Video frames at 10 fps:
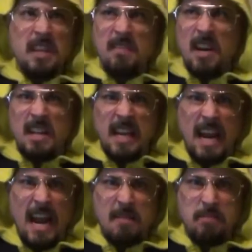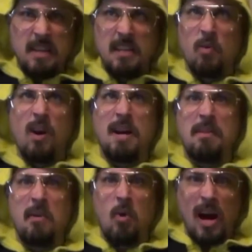If nothing happened, then why am
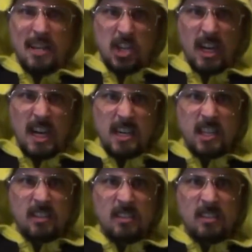I watching it?